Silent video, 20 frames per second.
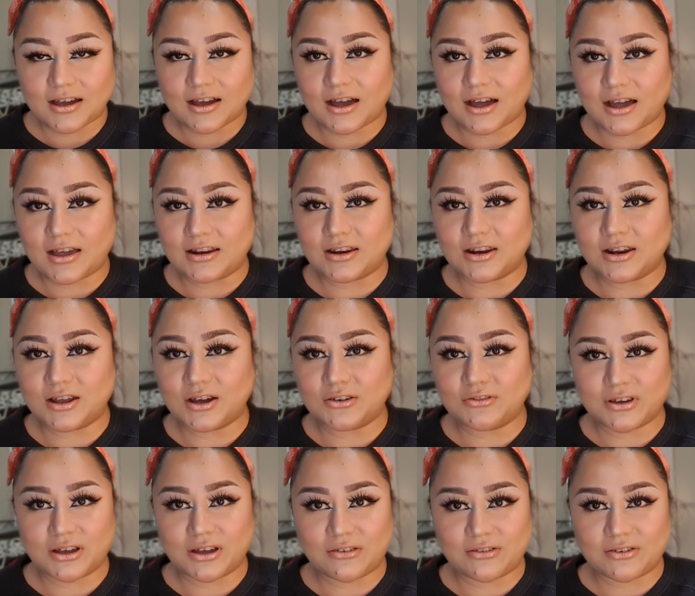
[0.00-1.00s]
I
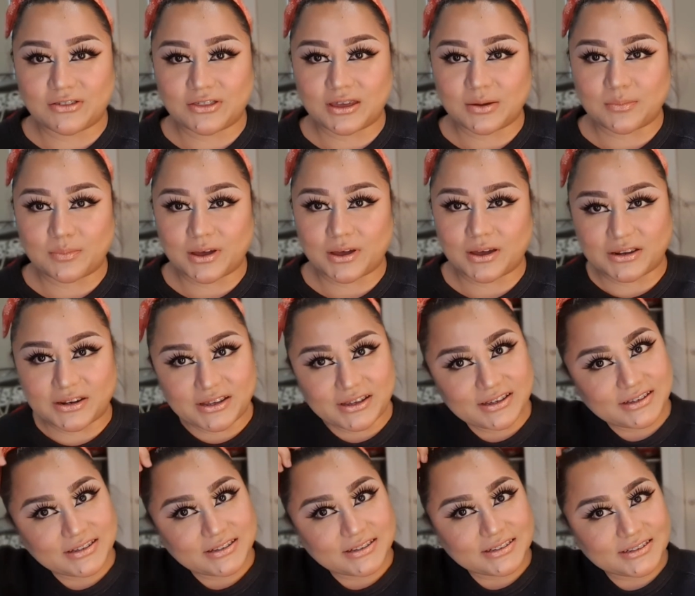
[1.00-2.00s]
love everything about
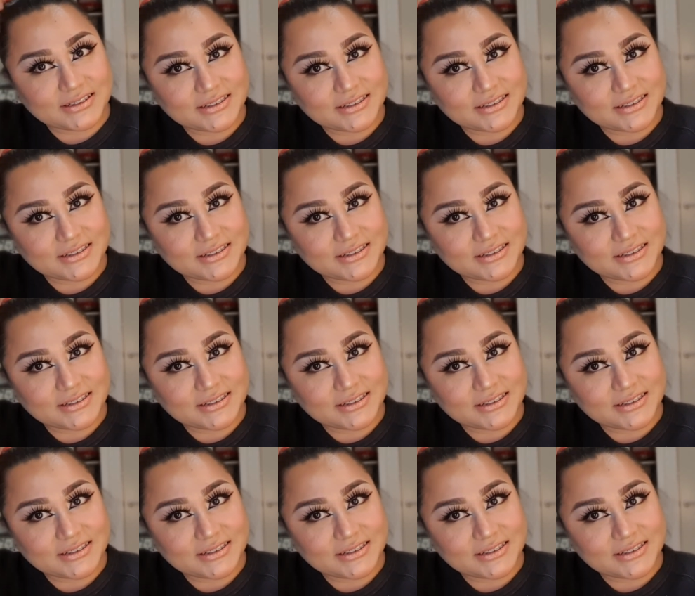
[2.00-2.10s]
it.